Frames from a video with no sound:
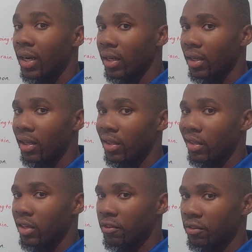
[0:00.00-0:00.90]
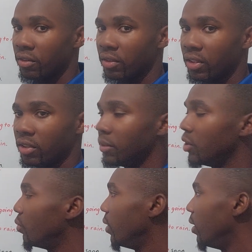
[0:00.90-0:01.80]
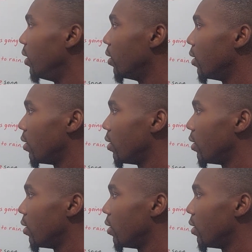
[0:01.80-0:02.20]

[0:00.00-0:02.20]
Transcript: highlight the differences between